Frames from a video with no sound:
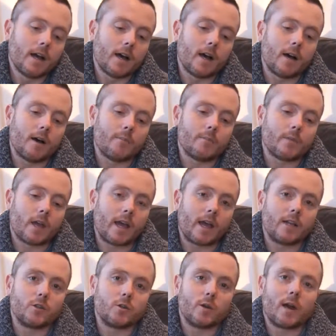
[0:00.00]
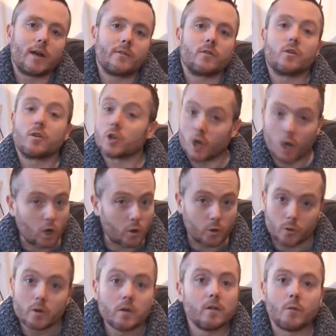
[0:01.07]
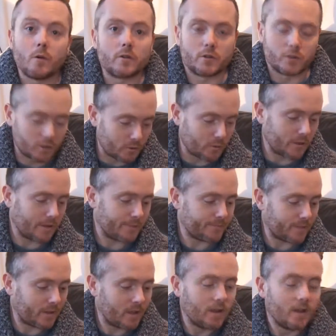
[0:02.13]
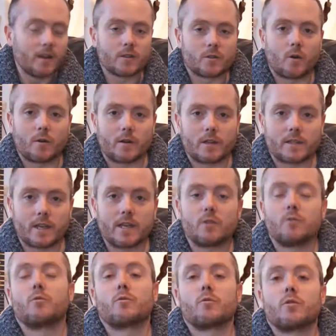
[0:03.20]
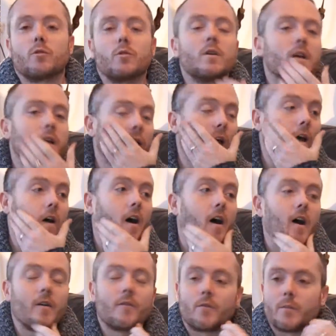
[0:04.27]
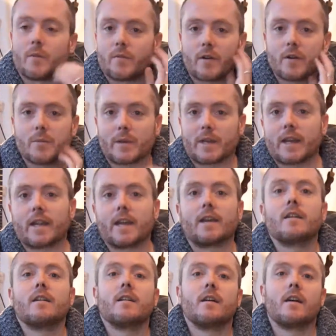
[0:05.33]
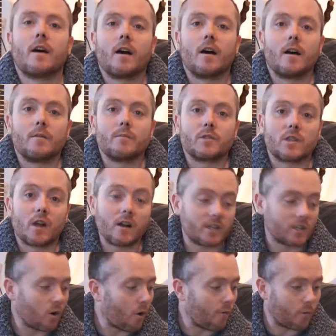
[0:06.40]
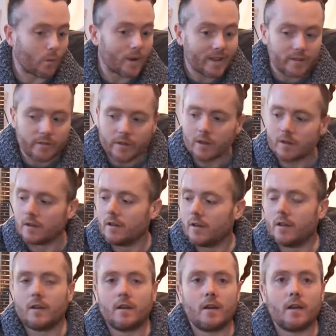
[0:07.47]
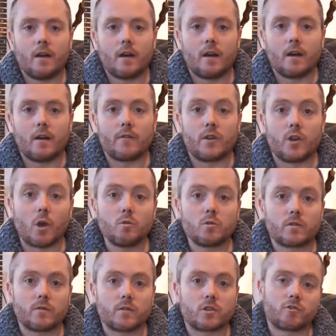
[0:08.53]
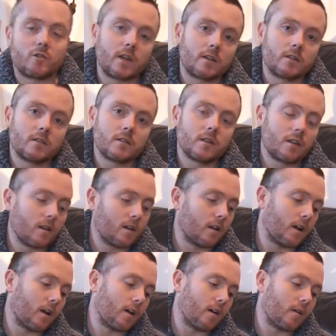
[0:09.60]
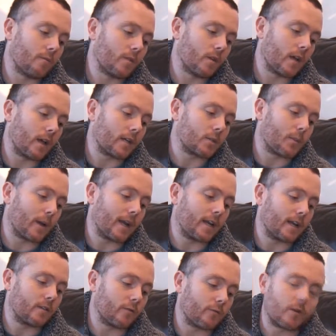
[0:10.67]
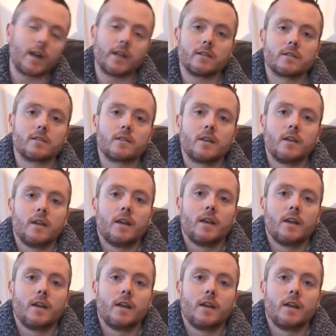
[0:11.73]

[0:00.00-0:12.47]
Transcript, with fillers: um, and you haven't got a clue what to do with it. So I'm going to take you through uh, from the very beginning, um, starting off with the notes of the strings, um, explaining the frets,